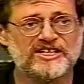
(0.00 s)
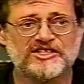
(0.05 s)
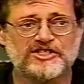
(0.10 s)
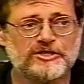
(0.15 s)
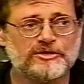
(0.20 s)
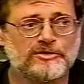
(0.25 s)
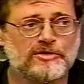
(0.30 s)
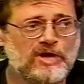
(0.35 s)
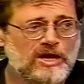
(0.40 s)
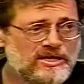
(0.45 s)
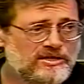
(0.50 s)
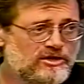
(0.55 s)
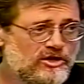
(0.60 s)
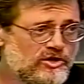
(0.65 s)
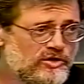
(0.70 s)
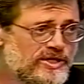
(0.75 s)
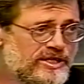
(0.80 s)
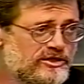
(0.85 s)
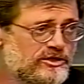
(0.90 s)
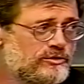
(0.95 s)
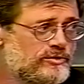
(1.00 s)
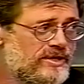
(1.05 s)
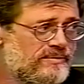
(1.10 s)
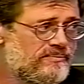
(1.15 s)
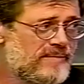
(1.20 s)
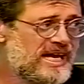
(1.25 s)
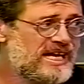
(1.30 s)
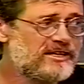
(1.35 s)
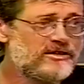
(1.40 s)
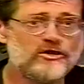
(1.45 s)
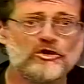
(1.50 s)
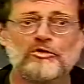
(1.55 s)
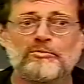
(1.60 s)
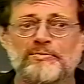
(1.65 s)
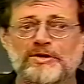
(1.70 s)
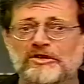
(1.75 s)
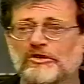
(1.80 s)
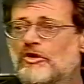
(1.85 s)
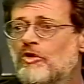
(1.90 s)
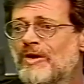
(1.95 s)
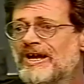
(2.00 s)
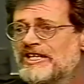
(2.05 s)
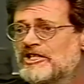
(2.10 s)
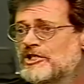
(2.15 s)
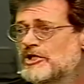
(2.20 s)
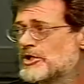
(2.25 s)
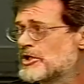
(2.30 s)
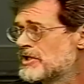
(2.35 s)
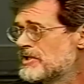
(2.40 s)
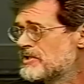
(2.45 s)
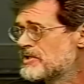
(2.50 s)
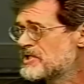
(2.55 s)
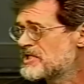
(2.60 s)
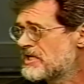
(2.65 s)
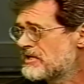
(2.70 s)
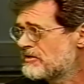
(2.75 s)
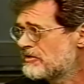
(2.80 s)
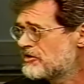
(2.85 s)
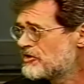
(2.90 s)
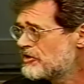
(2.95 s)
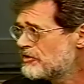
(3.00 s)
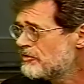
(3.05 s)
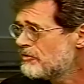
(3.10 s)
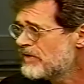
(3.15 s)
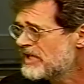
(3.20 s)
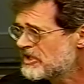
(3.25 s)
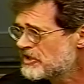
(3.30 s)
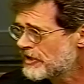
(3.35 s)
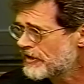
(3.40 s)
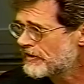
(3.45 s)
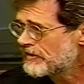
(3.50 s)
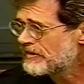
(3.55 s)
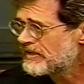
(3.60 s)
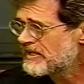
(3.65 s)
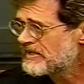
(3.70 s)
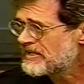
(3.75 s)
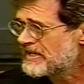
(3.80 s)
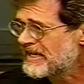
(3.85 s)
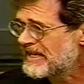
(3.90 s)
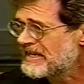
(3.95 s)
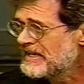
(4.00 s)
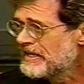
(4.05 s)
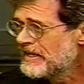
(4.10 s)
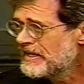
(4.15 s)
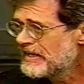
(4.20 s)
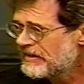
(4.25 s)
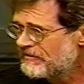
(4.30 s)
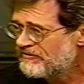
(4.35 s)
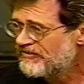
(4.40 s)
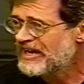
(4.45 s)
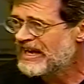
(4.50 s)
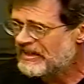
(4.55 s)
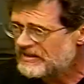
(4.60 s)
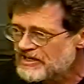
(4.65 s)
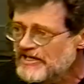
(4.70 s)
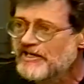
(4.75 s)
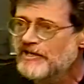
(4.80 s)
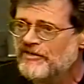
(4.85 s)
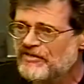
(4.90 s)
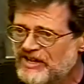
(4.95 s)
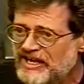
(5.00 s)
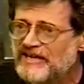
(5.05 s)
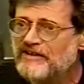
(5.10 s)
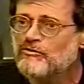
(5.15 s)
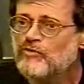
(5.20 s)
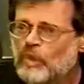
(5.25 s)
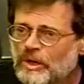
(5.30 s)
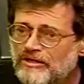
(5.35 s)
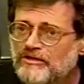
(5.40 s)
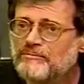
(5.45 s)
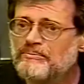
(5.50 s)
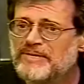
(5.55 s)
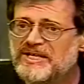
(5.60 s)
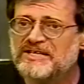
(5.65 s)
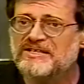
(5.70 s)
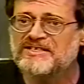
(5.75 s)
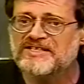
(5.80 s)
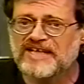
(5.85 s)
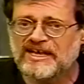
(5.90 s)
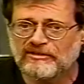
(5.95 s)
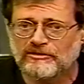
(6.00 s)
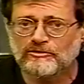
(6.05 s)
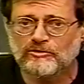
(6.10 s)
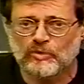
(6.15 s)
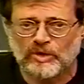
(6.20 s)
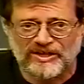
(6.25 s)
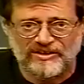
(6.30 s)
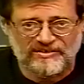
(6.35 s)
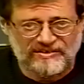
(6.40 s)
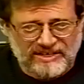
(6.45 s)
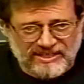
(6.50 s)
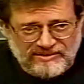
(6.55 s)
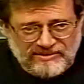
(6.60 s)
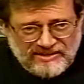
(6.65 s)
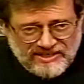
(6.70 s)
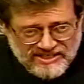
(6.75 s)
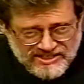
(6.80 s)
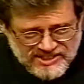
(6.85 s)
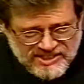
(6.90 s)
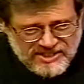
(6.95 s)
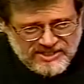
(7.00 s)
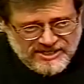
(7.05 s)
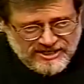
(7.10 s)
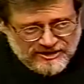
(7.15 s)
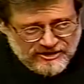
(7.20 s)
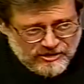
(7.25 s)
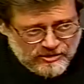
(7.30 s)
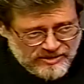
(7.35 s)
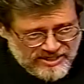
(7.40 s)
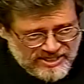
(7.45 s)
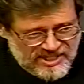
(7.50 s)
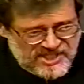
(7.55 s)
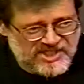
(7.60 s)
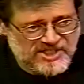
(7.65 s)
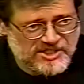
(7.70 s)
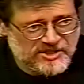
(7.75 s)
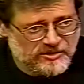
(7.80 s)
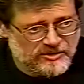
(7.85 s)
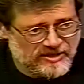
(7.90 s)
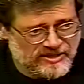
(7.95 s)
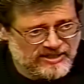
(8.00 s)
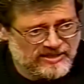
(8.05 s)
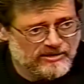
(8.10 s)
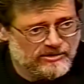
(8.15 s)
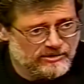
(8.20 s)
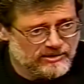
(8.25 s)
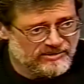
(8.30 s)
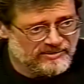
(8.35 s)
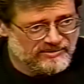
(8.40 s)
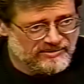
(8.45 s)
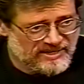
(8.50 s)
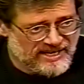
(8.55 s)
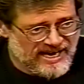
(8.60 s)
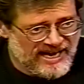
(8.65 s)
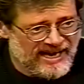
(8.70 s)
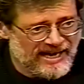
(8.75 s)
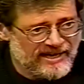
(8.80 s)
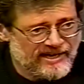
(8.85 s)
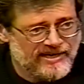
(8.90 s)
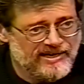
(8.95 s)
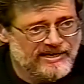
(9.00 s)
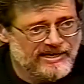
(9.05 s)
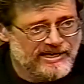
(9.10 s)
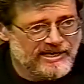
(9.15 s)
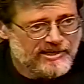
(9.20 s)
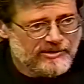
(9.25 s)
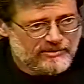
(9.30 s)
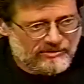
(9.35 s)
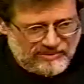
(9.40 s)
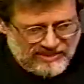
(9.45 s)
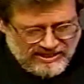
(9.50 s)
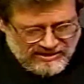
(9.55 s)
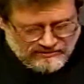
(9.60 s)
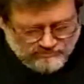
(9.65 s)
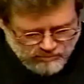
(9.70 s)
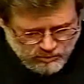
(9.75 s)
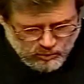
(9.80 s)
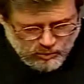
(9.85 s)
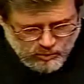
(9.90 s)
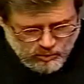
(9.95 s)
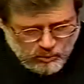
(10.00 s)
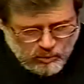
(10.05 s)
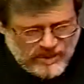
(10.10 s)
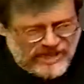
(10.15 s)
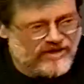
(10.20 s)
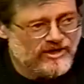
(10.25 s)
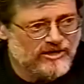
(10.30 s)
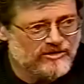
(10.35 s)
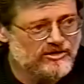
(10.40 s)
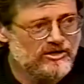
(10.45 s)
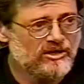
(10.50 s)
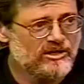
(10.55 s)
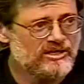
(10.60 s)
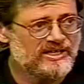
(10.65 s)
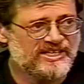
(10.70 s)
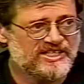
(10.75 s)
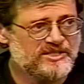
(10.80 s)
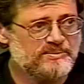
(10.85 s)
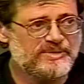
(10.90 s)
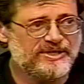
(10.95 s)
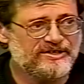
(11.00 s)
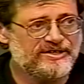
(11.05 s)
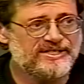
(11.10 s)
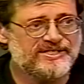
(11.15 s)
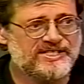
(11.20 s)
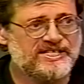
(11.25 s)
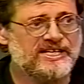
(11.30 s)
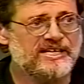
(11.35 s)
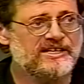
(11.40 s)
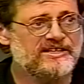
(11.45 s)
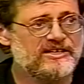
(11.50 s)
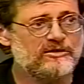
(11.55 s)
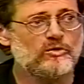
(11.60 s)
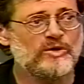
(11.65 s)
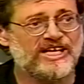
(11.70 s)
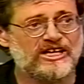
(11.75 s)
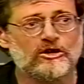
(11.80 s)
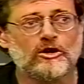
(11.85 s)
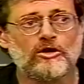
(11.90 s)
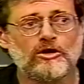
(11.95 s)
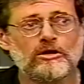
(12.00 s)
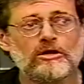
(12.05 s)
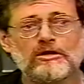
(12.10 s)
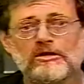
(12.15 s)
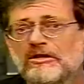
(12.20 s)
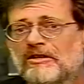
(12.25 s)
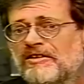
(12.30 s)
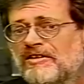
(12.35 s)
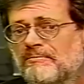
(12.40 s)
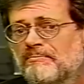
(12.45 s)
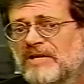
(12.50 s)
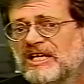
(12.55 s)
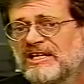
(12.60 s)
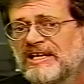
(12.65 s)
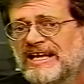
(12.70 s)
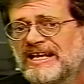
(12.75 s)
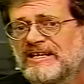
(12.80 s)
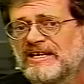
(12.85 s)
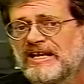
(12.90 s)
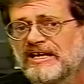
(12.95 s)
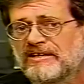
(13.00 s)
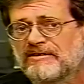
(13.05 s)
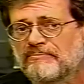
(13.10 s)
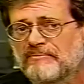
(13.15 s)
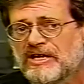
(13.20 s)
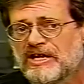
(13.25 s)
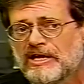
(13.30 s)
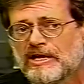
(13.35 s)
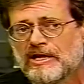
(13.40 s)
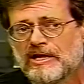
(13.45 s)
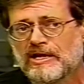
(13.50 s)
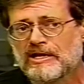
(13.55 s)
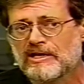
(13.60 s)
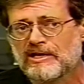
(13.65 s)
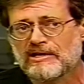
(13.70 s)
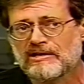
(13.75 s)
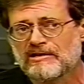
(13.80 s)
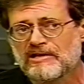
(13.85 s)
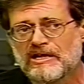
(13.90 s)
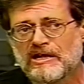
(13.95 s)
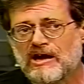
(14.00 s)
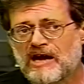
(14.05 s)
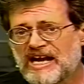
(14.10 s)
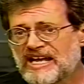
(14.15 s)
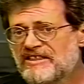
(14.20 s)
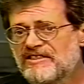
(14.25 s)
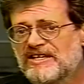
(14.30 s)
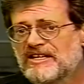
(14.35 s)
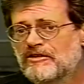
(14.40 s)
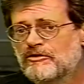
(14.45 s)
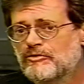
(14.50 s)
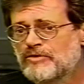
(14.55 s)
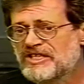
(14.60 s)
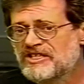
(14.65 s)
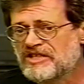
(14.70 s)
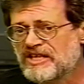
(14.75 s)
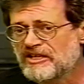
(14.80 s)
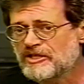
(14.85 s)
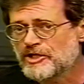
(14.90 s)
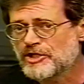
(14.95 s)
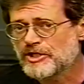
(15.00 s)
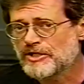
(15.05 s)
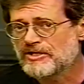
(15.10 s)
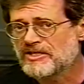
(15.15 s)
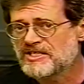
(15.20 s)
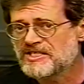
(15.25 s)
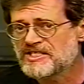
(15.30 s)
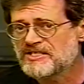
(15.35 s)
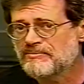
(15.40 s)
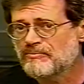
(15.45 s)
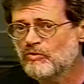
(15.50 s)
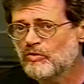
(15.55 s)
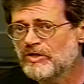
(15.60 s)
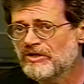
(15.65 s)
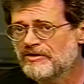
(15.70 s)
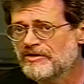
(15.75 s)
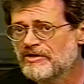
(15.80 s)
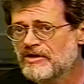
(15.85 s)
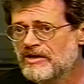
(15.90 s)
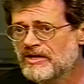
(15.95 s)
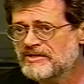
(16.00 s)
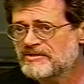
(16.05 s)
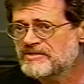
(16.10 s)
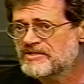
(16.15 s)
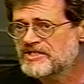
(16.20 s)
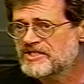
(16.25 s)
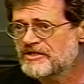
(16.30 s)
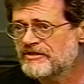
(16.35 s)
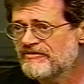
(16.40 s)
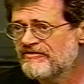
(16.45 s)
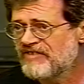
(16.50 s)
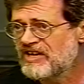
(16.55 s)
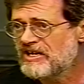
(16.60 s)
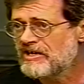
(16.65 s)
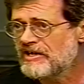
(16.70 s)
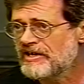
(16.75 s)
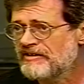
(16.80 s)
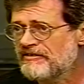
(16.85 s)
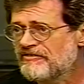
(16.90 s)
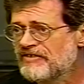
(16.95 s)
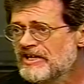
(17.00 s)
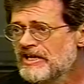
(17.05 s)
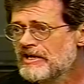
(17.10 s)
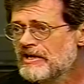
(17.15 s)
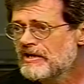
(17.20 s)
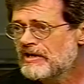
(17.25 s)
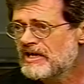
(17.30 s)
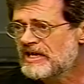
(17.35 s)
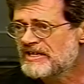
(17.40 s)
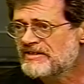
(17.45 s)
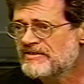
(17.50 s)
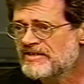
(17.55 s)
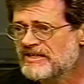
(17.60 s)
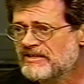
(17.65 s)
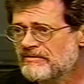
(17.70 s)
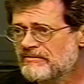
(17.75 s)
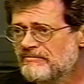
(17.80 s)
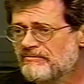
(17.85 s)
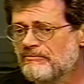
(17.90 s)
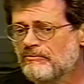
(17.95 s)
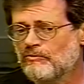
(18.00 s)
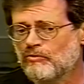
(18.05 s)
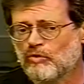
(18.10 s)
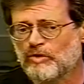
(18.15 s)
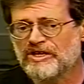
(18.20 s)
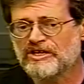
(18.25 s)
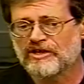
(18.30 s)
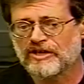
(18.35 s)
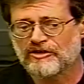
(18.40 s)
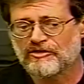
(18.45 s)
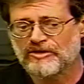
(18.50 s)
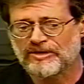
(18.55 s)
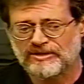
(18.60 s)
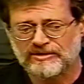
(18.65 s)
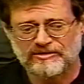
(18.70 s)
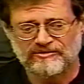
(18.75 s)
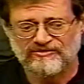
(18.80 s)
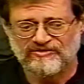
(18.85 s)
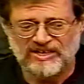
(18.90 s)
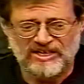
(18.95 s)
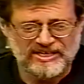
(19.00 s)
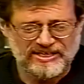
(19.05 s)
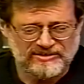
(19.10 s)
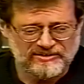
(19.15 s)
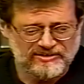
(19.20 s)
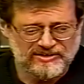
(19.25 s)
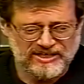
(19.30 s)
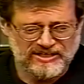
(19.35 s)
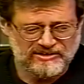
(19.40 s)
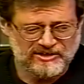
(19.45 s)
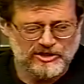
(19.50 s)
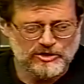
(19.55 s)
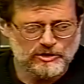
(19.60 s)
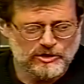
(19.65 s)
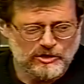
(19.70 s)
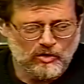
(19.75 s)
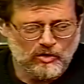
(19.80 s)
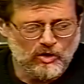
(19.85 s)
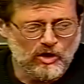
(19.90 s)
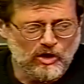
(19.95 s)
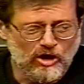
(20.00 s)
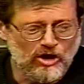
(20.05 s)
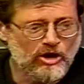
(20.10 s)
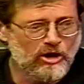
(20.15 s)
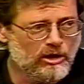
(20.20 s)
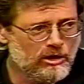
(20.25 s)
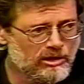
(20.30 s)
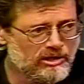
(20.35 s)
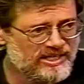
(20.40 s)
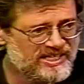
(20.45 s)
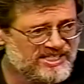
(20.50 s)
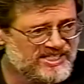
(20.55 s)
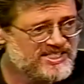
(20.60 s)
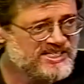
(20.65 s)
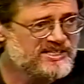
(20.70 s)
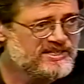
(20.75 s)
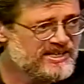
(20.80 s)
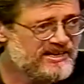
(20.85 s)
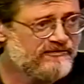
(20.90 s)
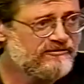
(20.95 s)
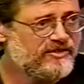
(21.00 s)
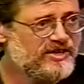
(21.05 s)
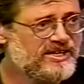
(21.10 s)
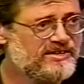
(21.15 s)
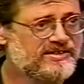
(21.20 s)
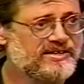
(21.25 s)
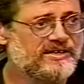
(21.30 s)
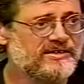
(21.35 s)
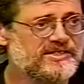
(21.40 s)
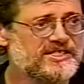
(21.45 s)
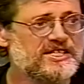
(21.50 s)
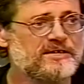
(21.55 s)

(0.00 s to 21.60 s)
These are not going to remain open questions unto eternity. In fact, they will be dealt with in this narrow historical neck that we are all experiencing and that we call the millennium. I think reductionism will not survive. I think we are going to find that, all is in everything.